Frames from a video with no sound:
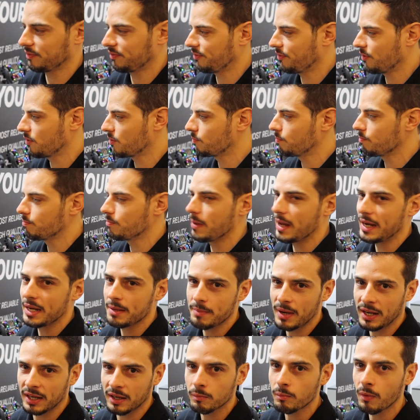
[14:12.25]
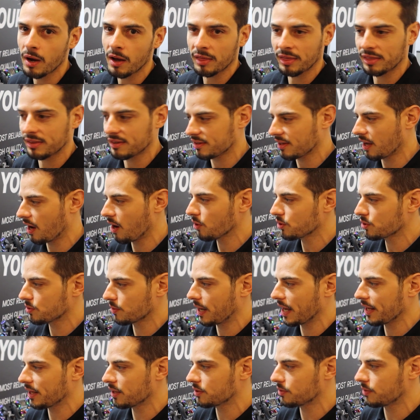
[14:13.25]
for many months, how to
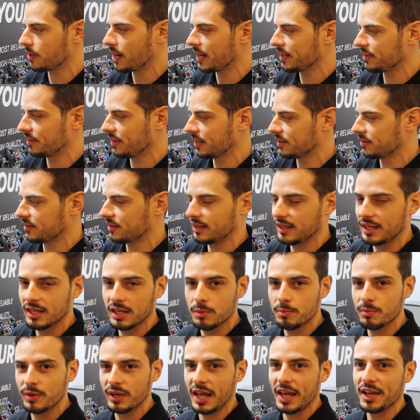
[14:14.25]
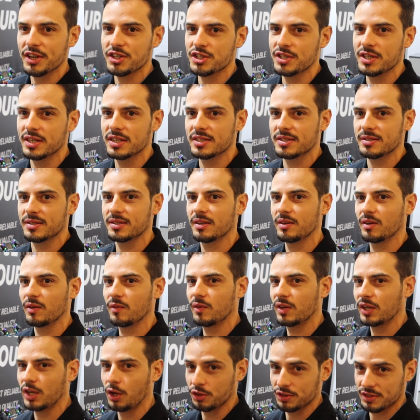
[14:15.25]
get it right that the illumination is
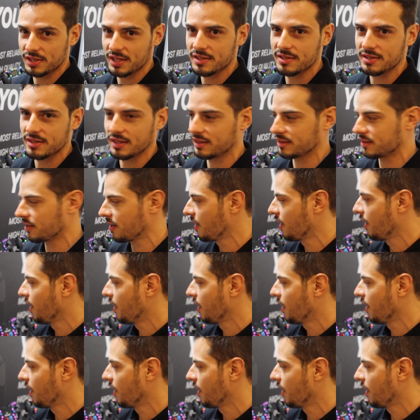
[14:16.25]
consistent.